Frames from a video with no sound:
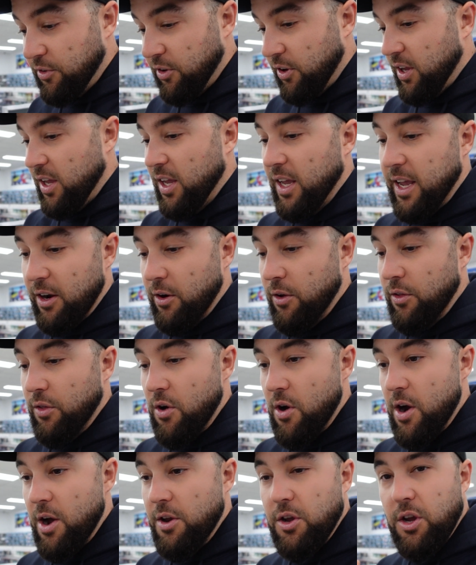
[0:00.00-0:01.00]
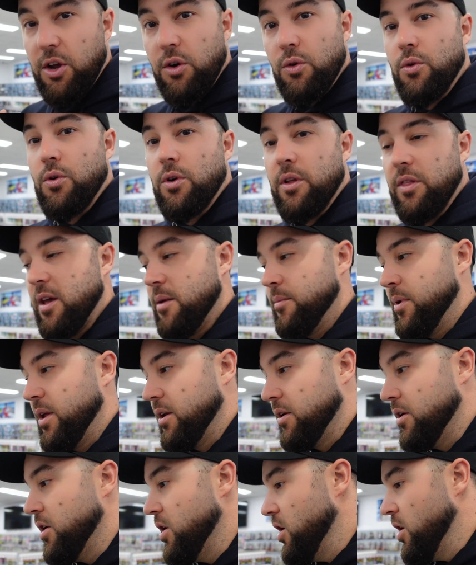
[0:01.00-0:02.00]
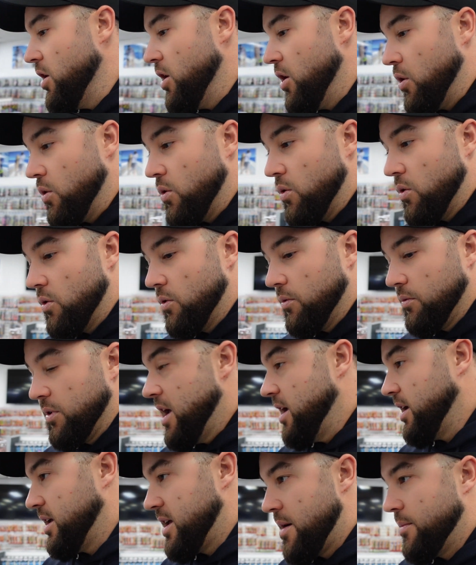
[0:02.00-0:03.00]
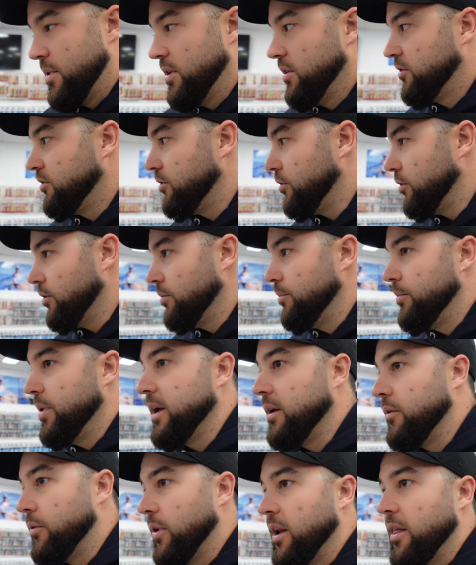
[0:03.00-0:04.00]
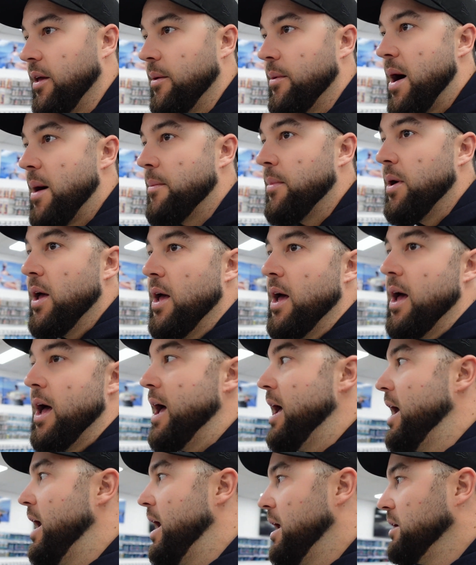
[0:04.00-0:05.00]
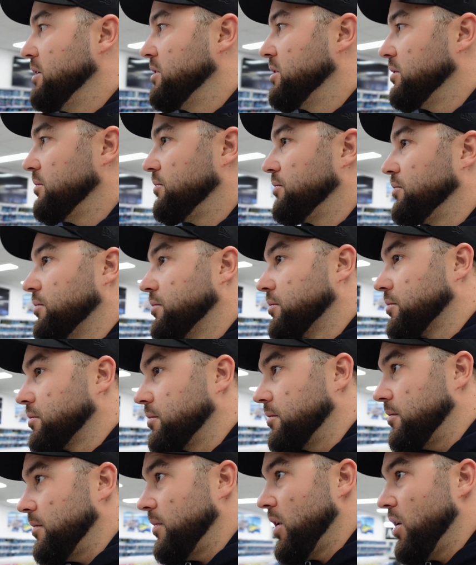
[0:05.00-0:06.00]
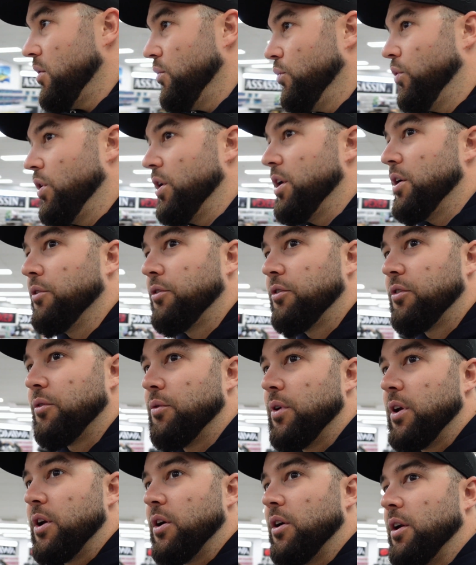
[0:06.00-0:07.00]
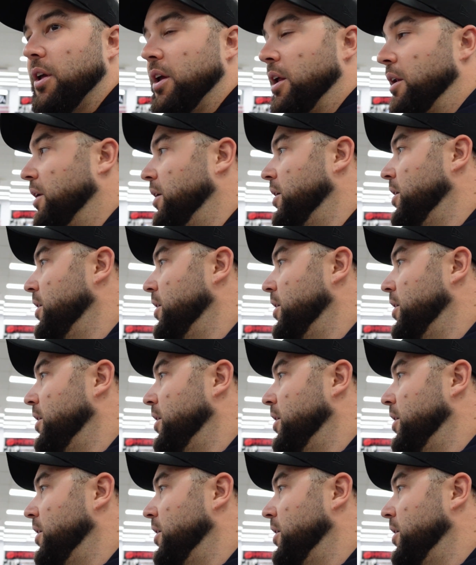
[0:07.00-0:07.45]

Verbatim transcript: So you can get online, you can order them in, or yeah, come in store, pick one of them up. And what else have we got in?